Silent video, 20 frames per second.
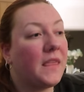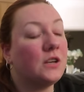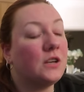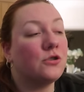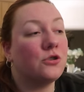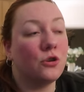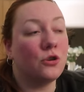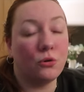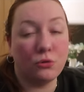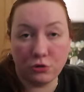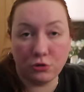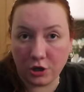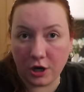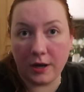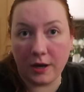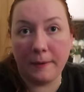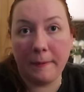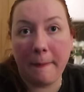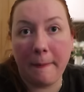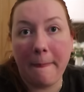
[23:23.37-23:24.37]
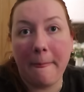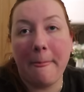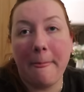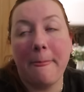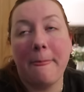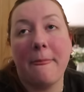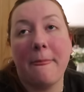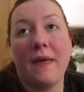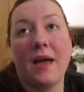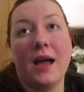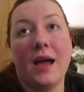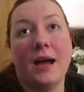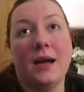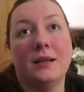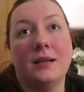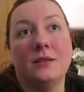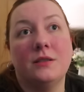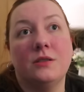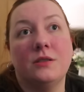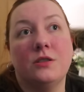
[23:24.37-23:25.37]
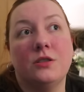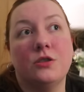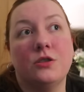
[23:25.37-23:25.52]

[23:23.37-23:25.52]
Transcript: soldier and